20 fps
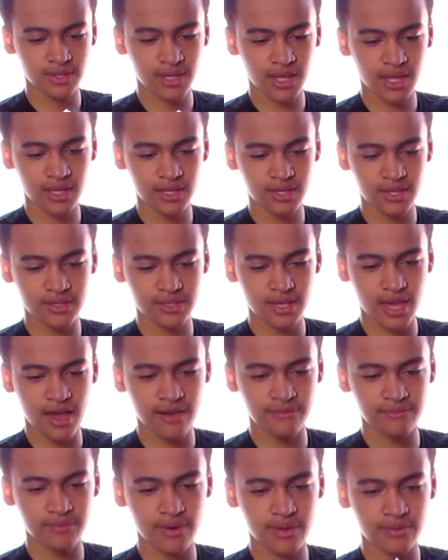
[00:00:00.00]
I think his
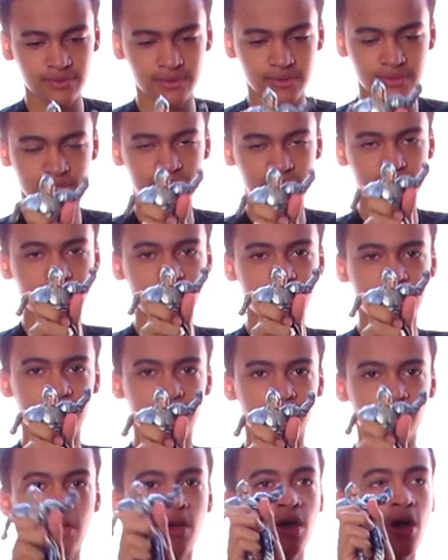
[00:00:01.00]
half-brother's
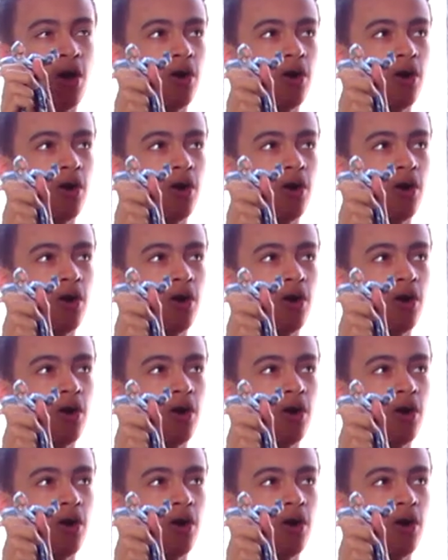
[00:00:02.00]
name.